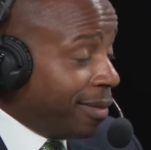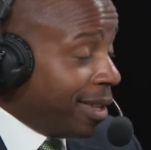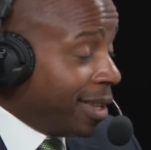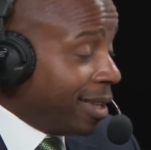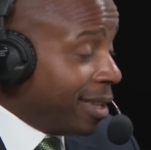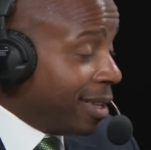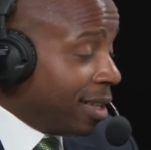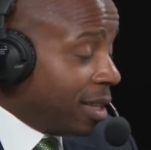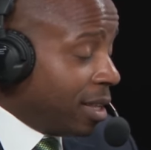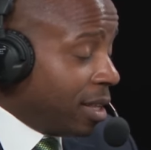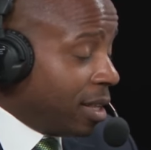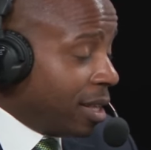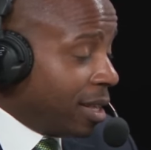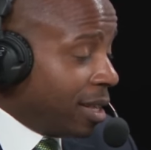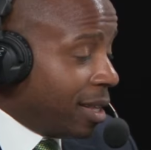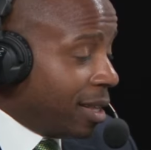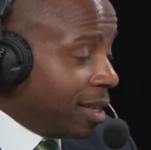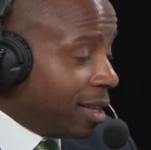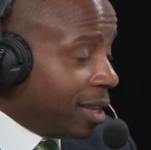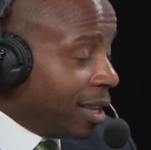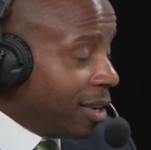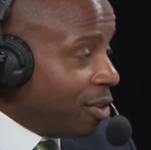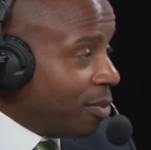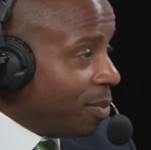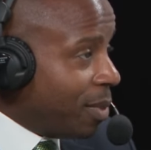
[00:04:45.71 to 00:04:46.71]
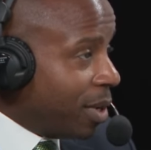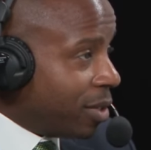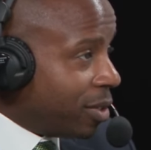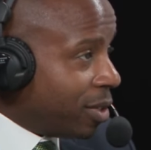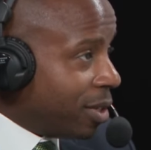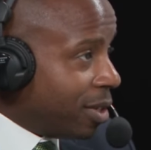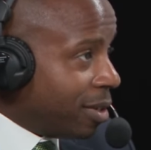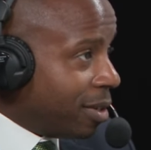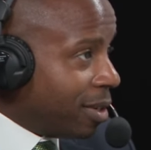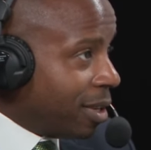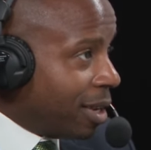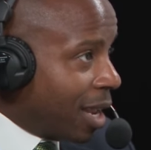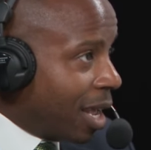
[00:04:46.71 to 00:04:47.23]
uh, again, you
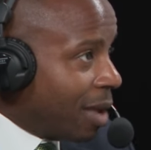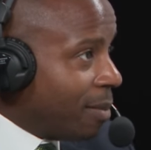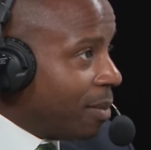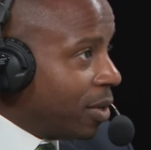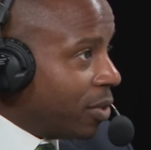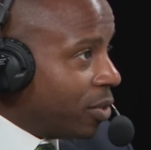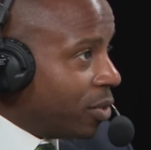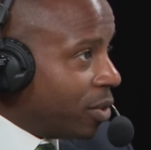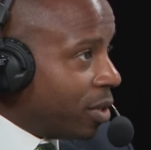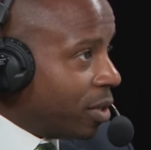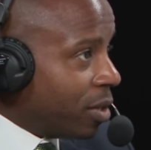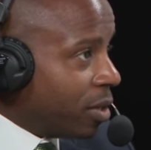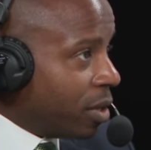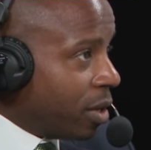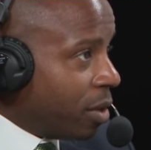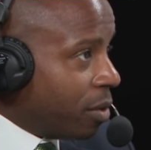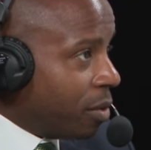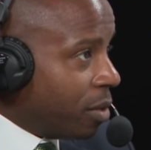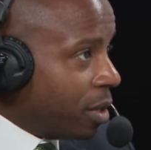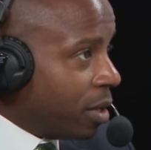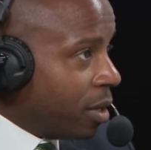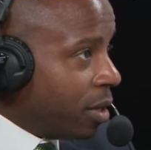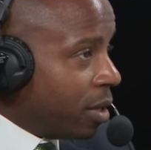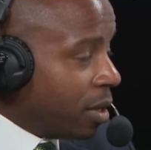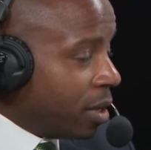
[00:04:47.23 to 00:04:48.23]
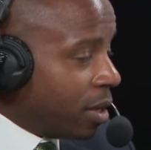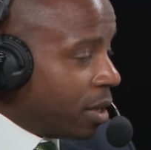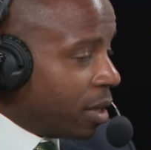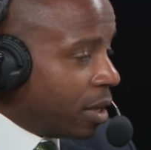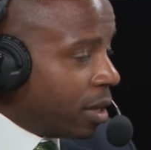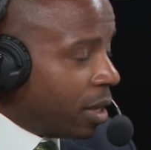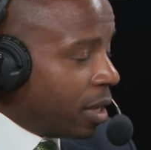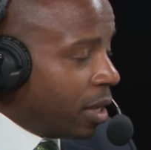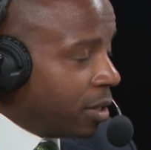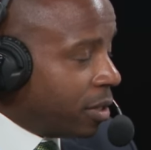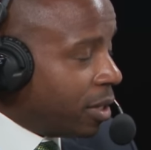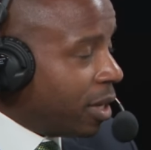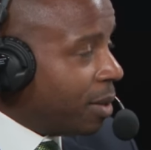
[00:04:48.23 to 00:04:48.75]
mentioned and I mentioned, you know, the
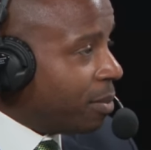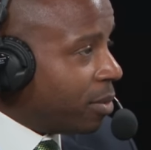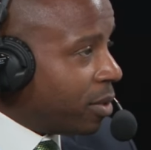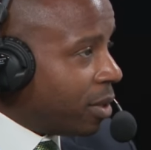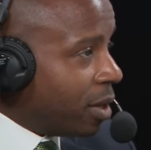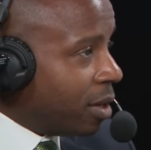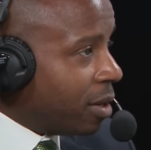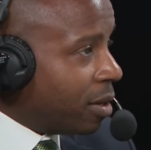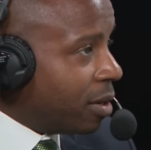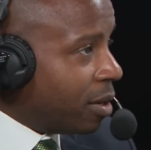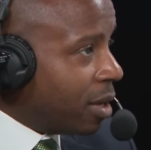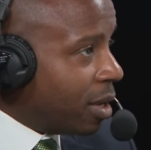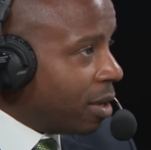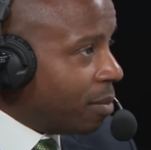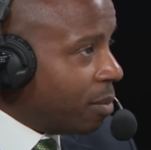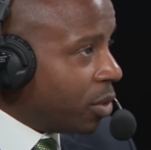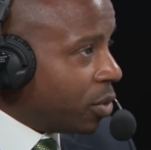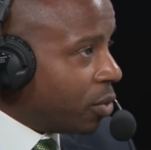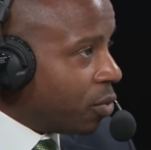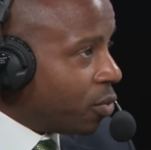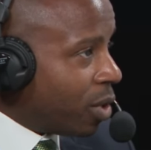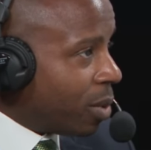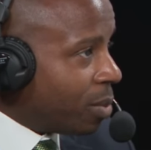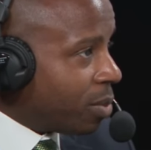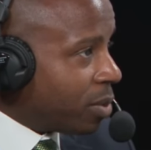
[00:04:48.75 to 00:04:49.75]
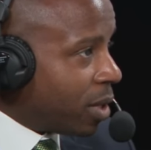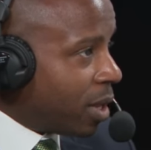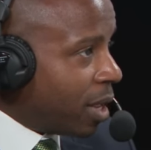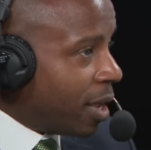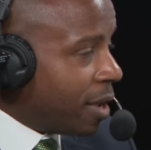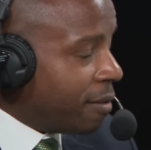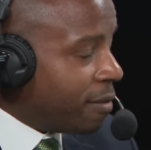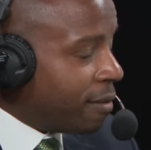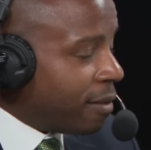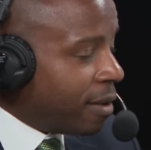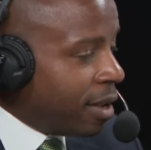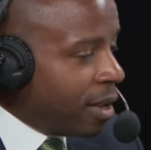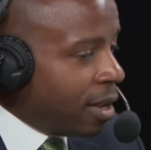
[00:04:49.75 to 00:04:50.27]
uh, attempt on uh, Mister Trump's
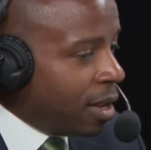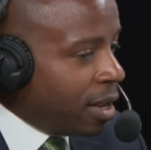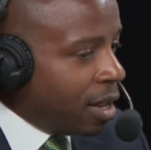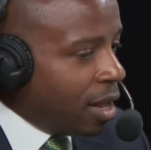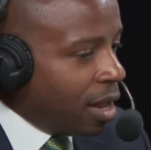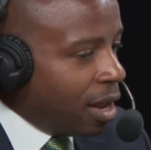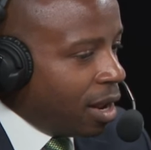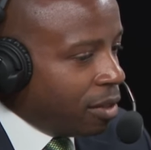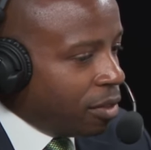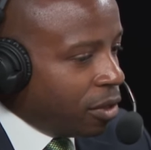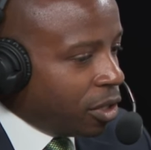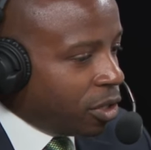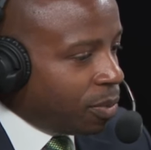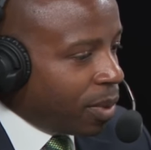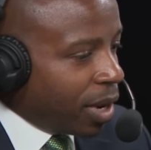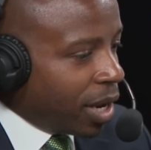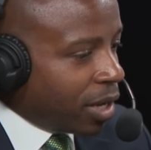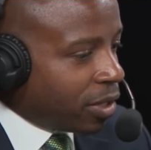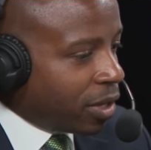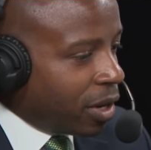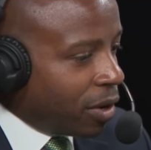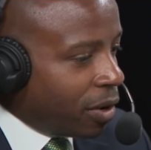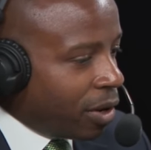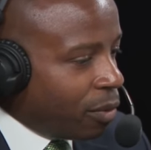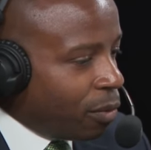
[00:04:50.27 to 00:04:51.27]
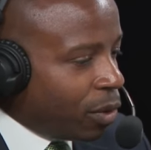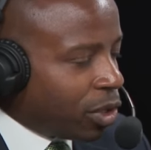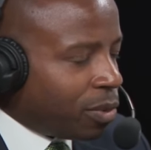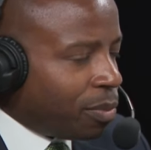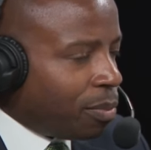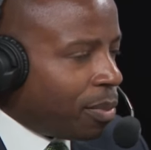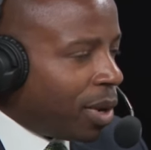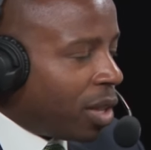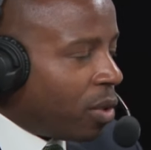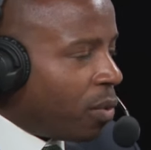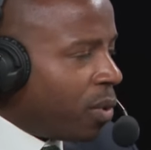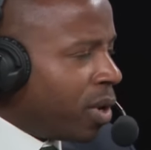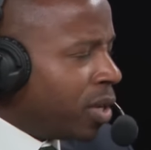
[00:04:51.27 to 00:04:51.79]
life uh, this past Saturday, which,
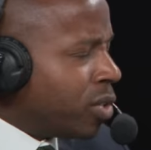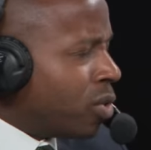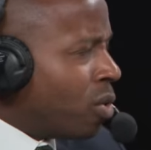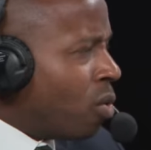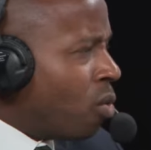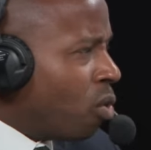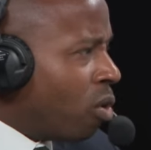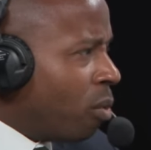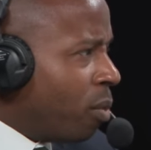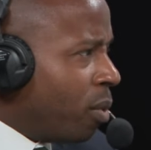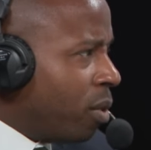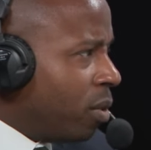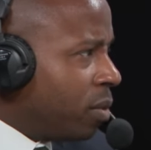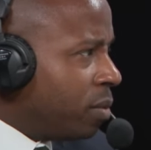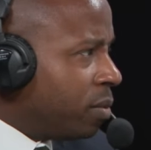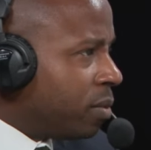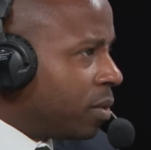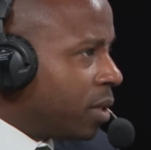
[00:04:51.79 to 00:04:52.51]
by the way, is horrible.